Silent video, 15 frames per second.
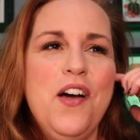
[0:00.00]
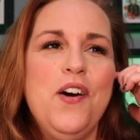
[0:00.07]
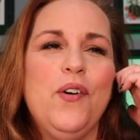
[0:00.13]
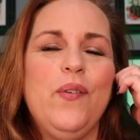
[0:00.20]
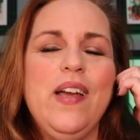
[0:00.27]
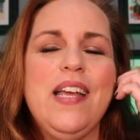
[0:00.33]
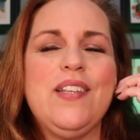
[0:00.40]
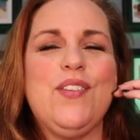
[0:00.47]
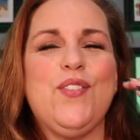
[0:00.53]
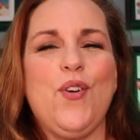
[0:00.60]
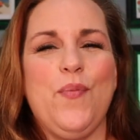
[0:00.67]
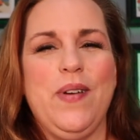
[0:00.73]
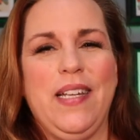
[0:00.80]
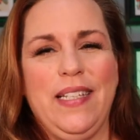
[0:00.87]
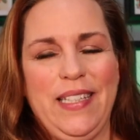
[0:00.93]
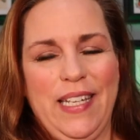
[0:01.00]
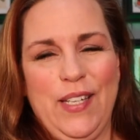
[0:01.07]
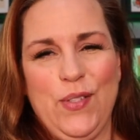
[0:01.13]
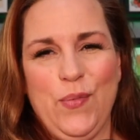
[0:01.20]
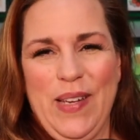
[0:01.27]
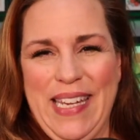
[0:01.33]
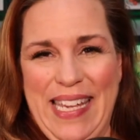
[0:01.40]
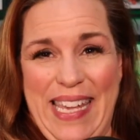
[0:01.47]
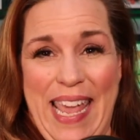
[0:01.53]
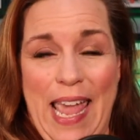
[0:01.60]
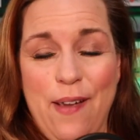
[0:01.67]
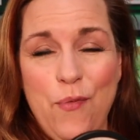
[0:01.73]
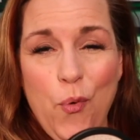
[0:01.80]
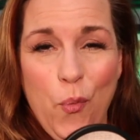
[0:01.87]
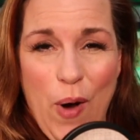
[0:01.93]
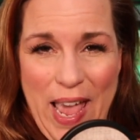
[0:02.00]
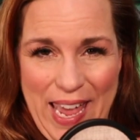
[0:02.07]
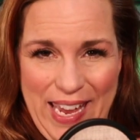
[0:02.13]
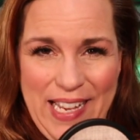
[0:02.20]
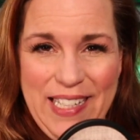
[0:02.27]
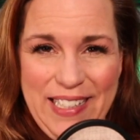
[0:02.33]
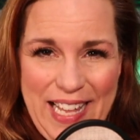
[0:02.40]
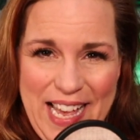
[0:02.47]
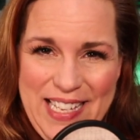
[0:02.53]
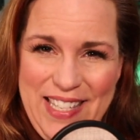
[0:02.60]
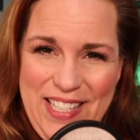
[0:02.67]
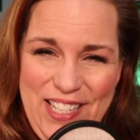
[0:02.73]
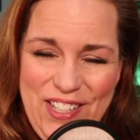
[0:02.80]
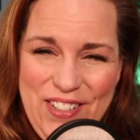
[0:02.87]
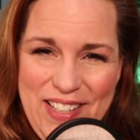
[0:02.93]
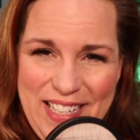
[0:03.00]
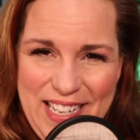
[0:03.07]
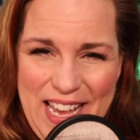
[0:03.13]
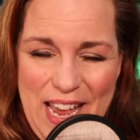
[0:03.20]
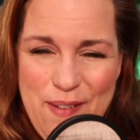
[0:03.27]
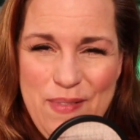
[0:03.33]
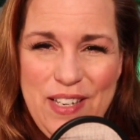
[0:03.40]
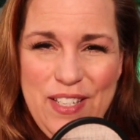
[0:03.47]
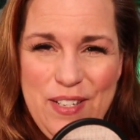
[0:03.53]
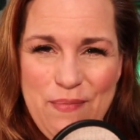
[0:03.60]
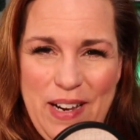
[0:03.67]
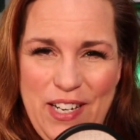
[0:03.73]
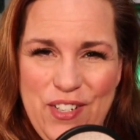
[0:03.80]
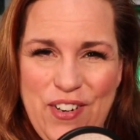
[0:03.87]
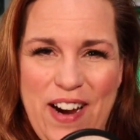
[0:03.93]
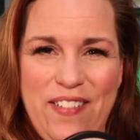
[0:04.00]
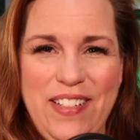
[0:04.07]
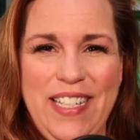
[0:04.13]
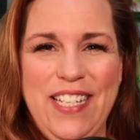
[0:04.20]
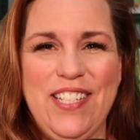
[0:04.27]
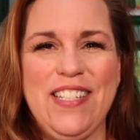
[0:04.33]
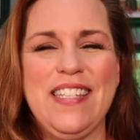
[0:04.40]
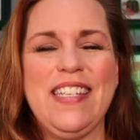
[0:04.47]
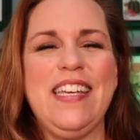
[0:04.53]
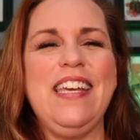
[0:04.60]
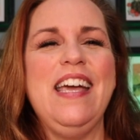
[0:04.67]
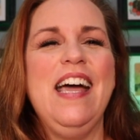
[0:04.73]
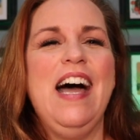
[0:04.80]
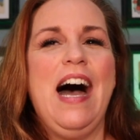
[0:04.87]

We had so many leads we gave away last year that came into my travel agency.